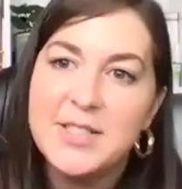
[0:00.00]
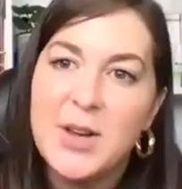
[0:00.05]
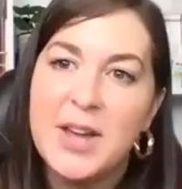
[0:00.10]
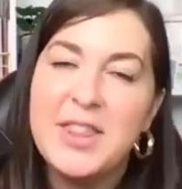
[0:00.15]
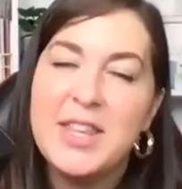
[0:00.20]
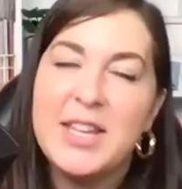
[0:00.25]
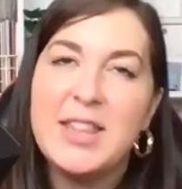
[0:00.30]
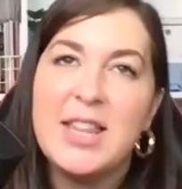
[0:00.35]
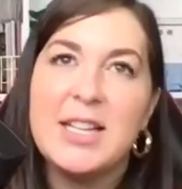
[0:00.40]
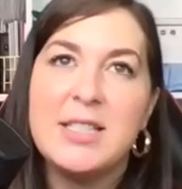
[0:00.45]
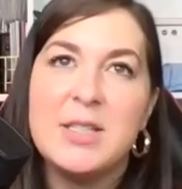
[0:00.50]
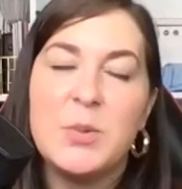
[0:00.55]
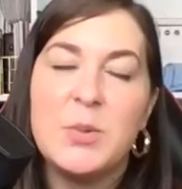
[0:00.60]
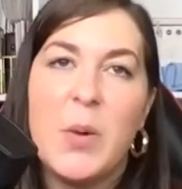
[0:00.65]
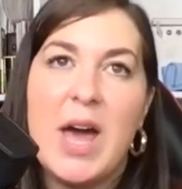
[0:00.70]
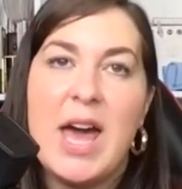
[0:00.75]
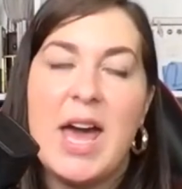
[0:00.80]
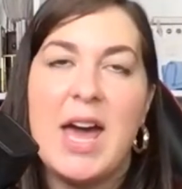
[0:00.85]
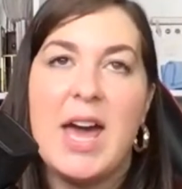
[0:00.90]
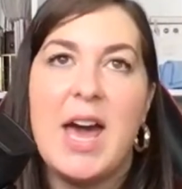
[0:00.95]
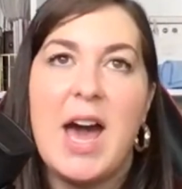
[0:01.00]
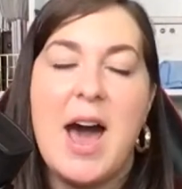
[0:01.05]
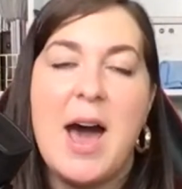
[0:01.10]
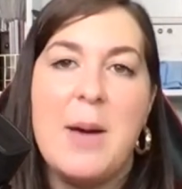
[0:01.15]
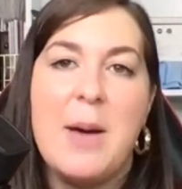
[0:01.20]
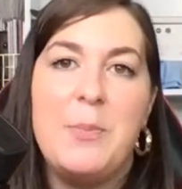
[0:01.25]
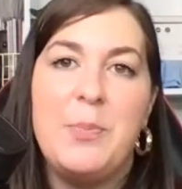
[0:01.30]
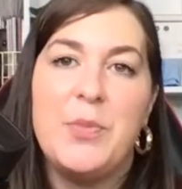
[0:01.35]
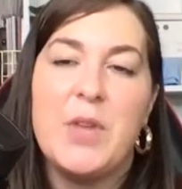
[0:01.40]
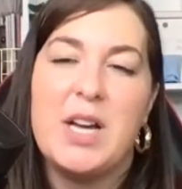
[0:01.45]
I think that's where
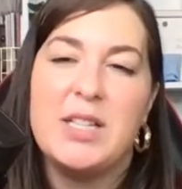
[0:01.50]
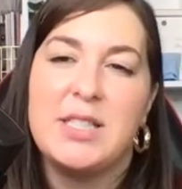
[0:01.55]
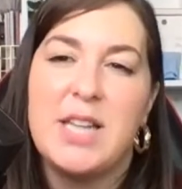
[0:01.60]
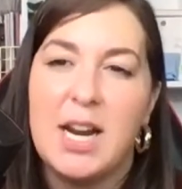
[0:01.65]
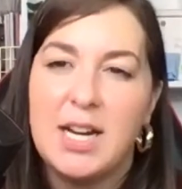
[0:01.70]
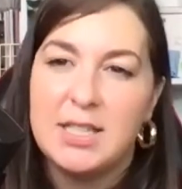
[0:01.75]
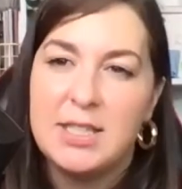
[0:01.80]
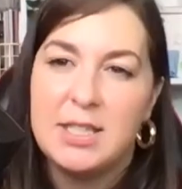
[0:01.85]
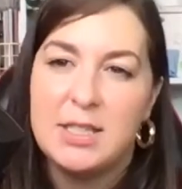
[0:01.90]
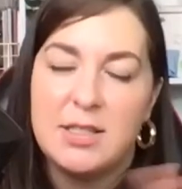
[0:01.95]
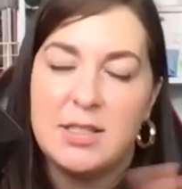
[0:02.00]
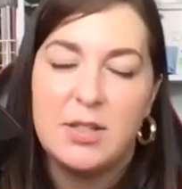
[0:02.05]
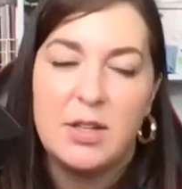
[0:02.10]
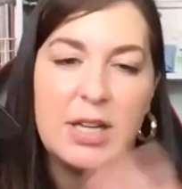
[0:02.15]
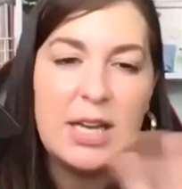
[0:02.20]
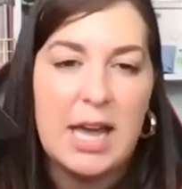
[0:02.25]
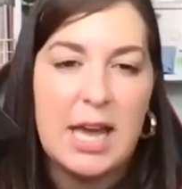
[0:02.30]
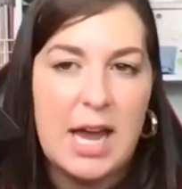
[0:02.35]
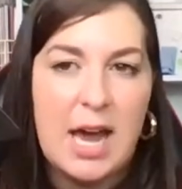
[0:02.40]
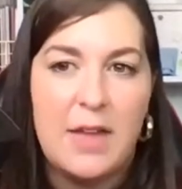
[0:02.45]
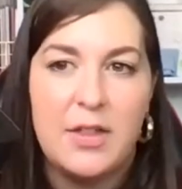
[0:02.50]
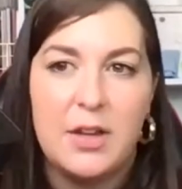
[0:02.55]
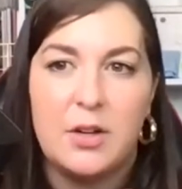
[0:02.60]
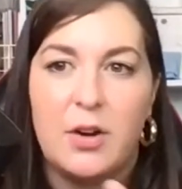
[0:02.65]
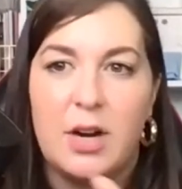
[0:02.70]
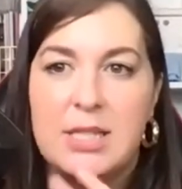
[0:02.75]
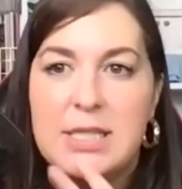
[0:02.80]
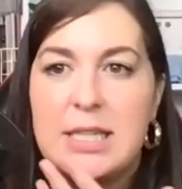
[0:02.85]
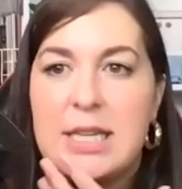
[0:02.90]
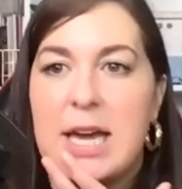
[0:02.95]
I started to sort of get at that
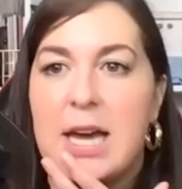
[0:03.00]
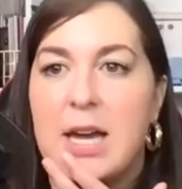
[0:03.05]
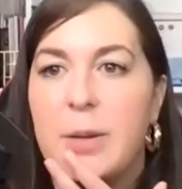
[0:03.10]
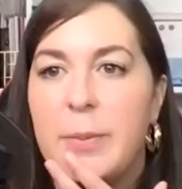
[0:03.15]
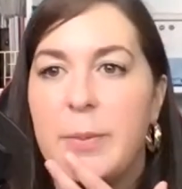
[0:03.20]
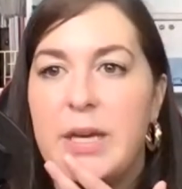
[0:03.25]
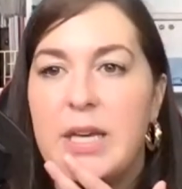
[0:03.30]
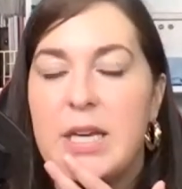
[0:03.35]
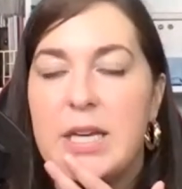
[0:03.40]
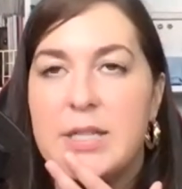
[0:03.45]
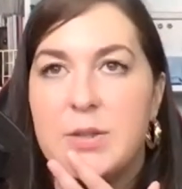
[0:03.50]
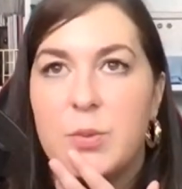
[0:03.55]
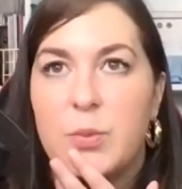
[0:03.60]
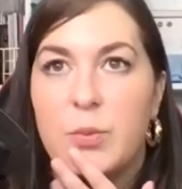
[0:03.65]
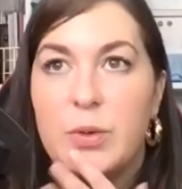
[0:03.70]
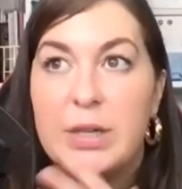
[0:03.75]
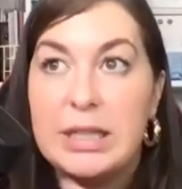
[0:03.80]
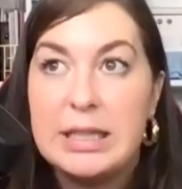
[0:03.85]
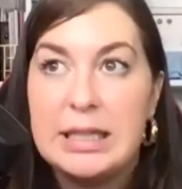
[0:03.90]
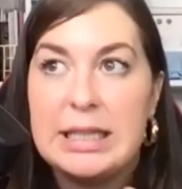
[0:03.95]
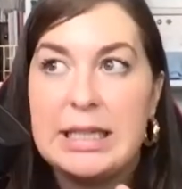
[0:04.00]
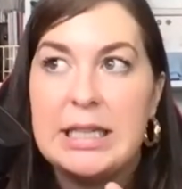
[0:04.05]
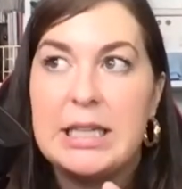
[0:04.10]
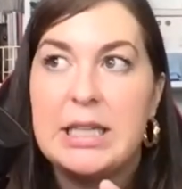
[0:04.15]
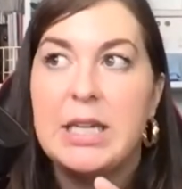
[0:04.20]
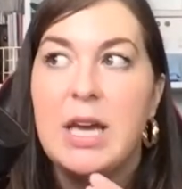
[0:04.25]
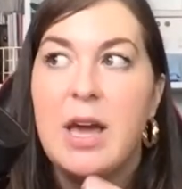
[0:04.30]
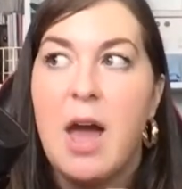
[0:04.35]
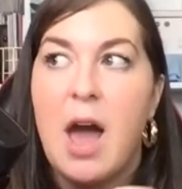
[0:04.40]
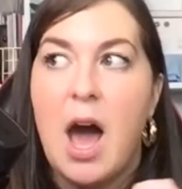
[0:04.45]
Grace Academy is
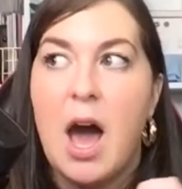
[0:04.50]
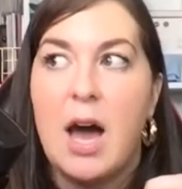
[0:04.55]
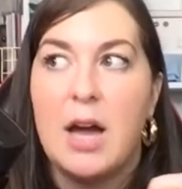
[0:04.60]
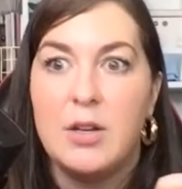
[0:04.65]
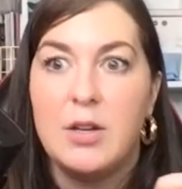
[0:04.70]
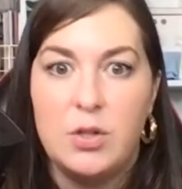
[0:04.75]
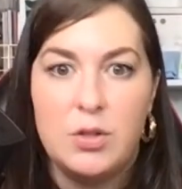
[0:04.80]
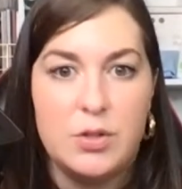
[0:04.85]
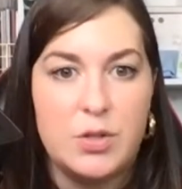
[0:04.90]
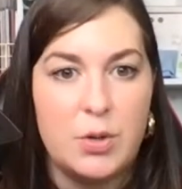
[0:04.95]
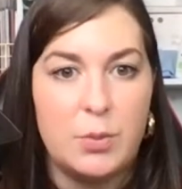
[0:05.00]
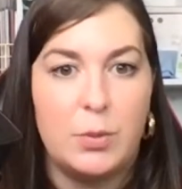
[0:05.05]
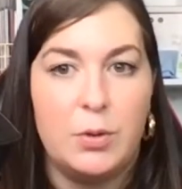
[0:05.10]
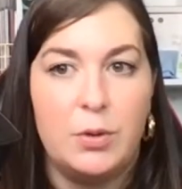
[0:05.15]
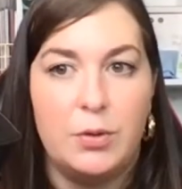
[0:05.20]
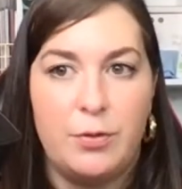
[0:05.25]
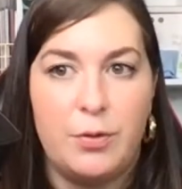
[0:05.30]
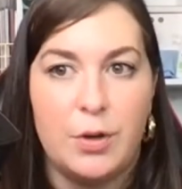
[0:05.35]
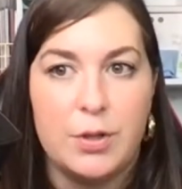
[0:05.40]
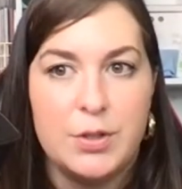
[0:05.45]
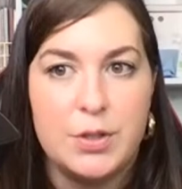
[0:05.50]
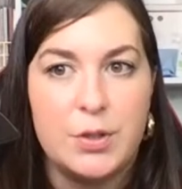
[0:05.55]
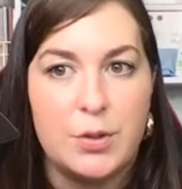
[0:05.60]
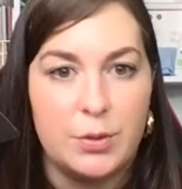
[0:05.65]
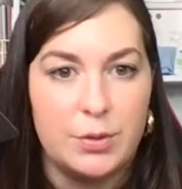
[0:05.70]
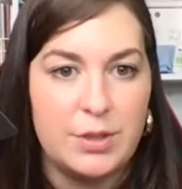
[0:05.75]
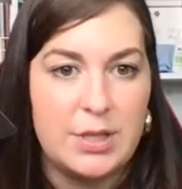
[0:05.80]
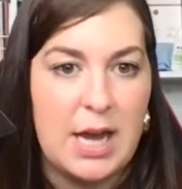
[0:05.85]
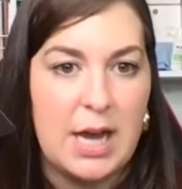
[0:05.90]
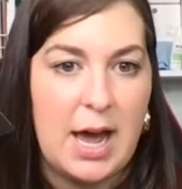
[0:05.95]
really unusual for a
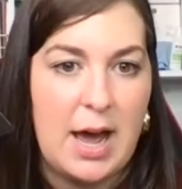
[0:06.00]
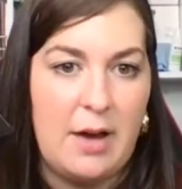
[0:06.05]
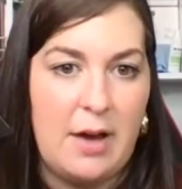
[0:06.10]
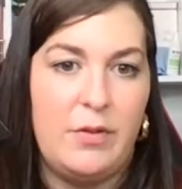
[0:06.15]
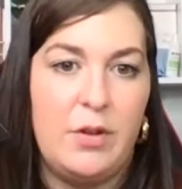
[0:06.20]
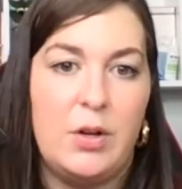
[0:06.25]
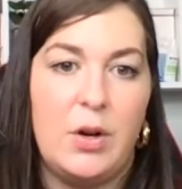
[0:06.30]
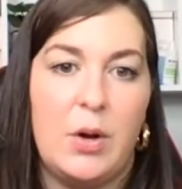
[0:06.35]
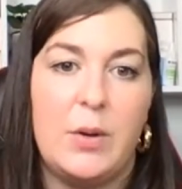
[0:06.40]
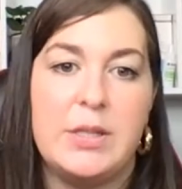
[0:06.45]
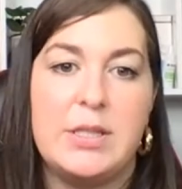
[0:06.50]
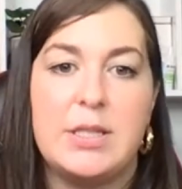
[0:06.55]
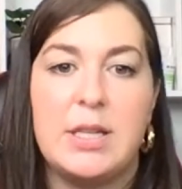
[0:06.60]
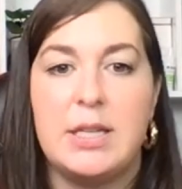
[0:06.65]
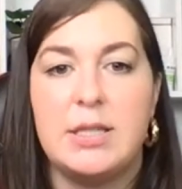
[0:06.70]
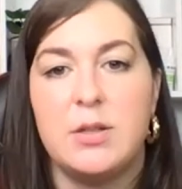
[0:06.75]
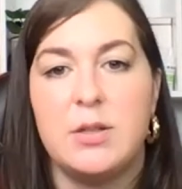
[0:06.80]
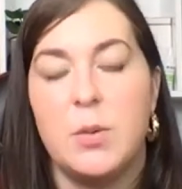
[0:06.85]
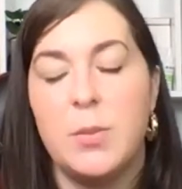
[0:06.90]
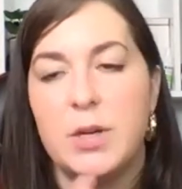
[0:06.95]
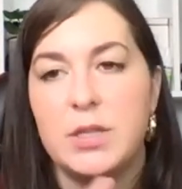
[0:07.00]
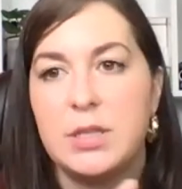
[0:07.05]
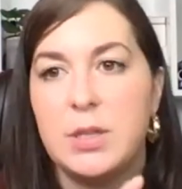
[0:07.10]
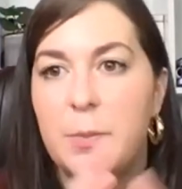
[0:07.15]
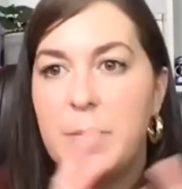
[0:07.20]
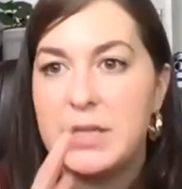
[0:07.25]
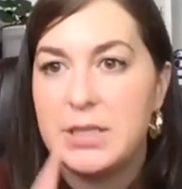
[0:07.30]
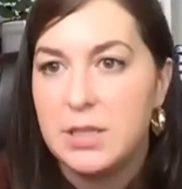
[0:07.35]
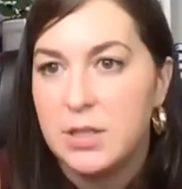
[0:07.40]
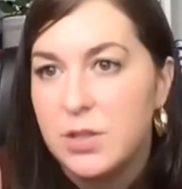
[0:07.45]
school to have. It's almost a
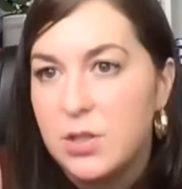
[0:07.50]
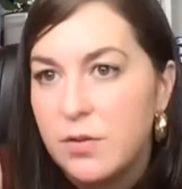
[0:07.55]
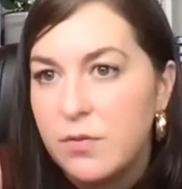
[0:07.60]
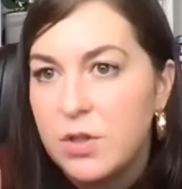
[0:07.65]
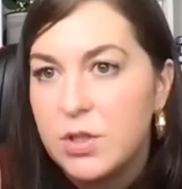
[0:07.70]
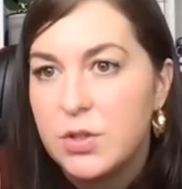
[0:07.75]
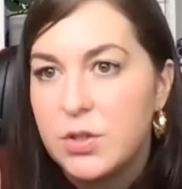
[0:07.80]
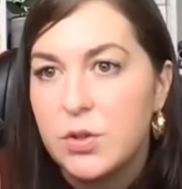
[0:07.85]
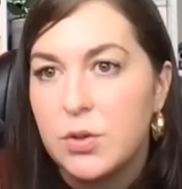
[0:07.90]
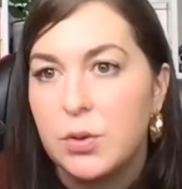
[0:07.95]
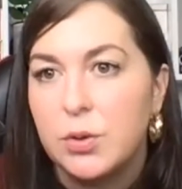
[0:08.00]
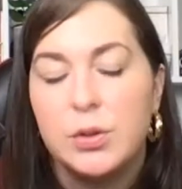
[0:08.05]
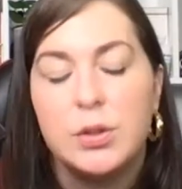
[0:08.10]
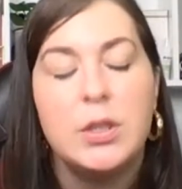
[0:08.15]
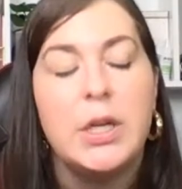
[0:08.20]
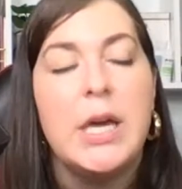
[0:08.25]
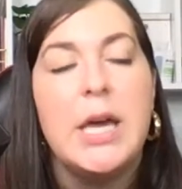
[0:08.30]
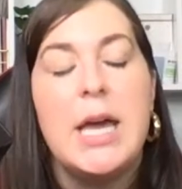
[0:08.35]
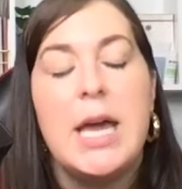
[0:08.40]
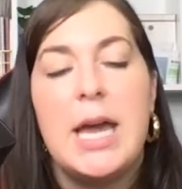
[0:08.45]
business of the school.